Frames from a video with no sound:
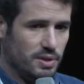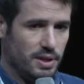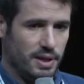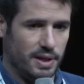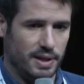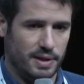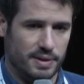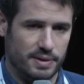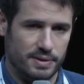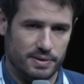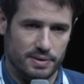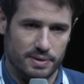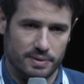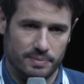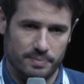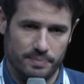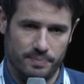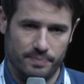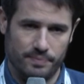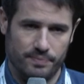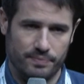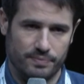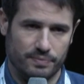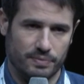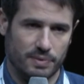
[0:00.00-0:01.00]
And
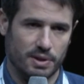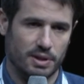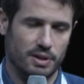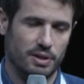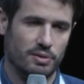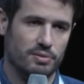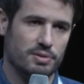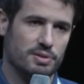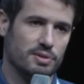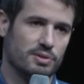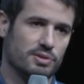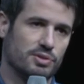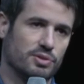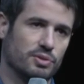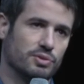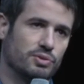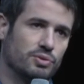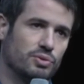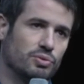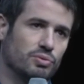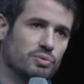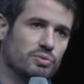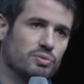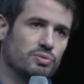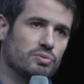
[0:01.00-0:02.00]
there is also
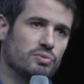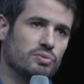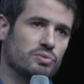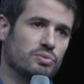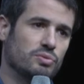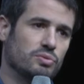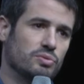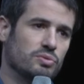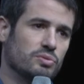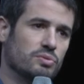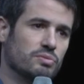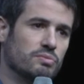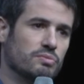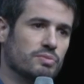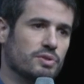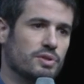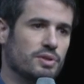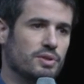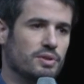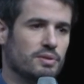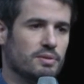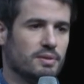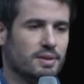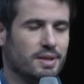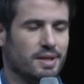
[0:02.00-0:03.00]
two
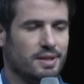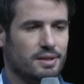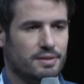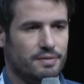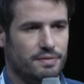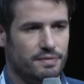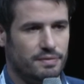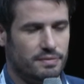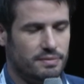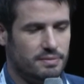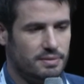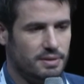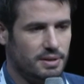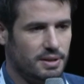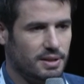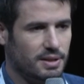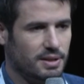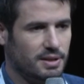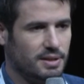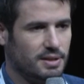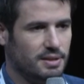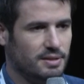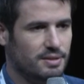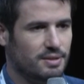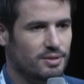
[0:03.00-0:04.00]

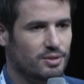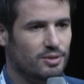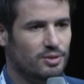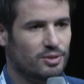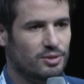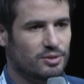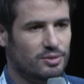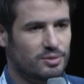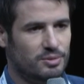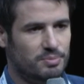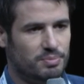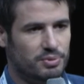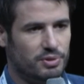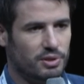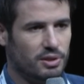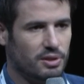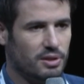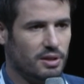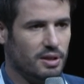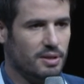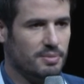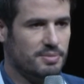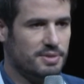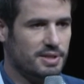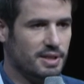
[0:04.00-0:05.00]
new
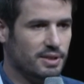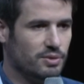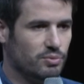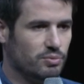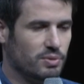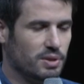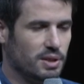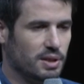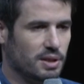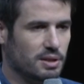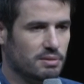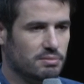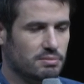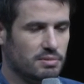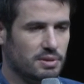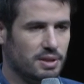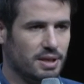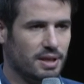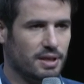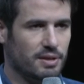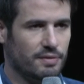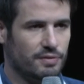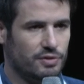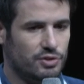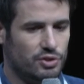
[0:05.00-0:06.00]
programs that we
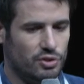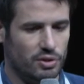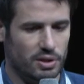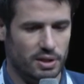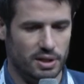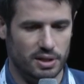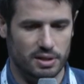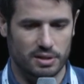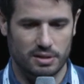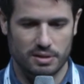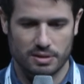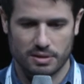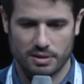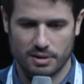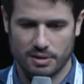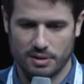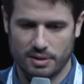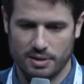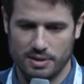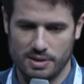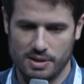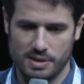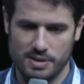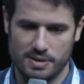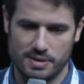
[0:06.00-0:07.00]
kind of tried
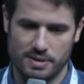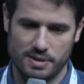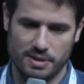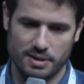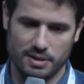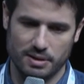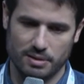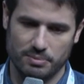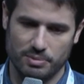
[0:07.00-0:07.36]
this year,